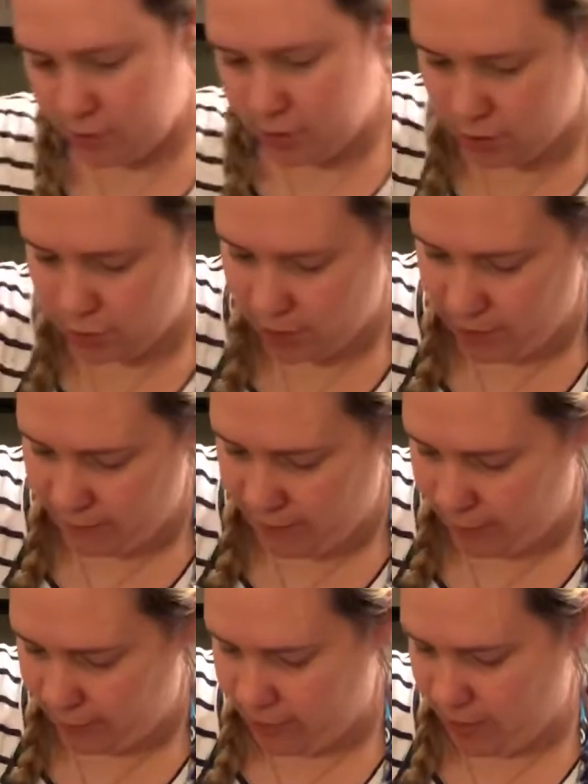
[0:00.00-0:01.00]
just using a
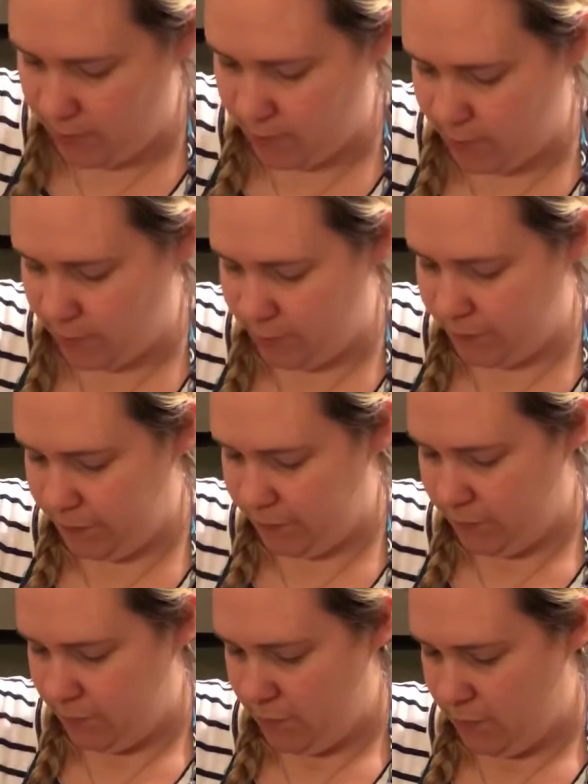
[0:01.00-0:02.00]
regular tablespoon.
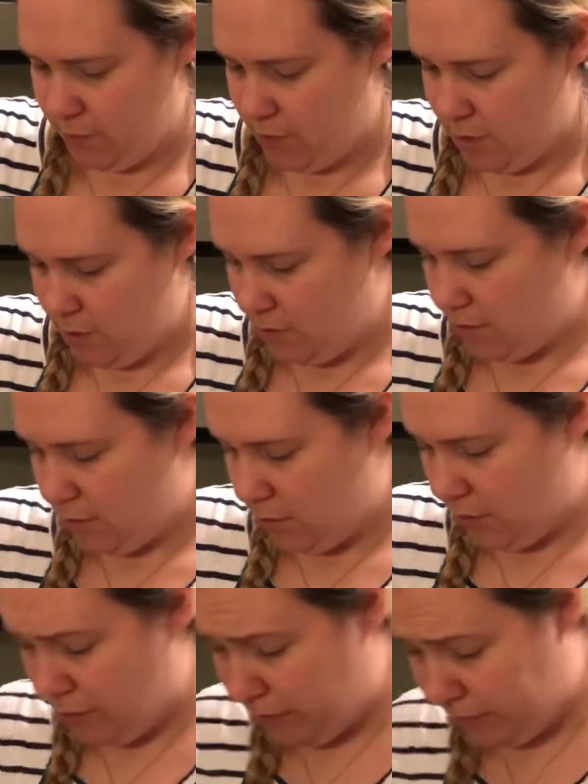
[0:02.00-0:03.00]

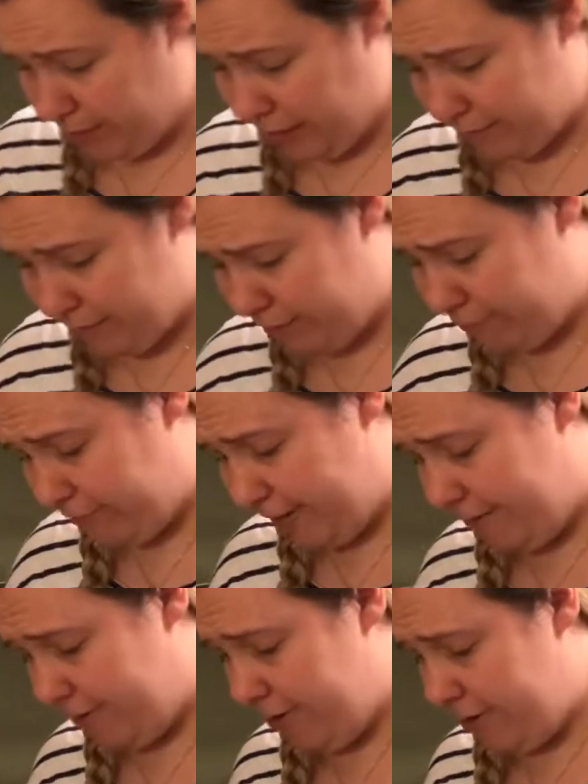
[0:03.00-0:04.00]
Hopefully I have enough flour
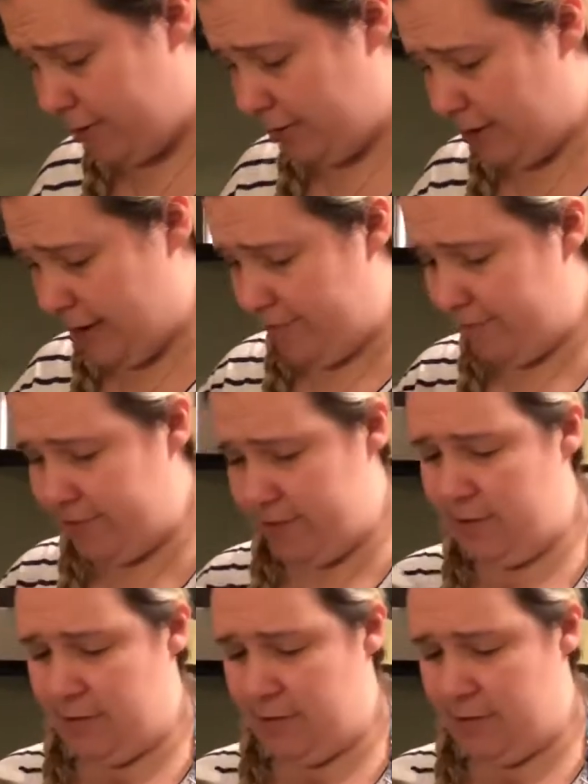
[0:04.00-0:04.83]
left.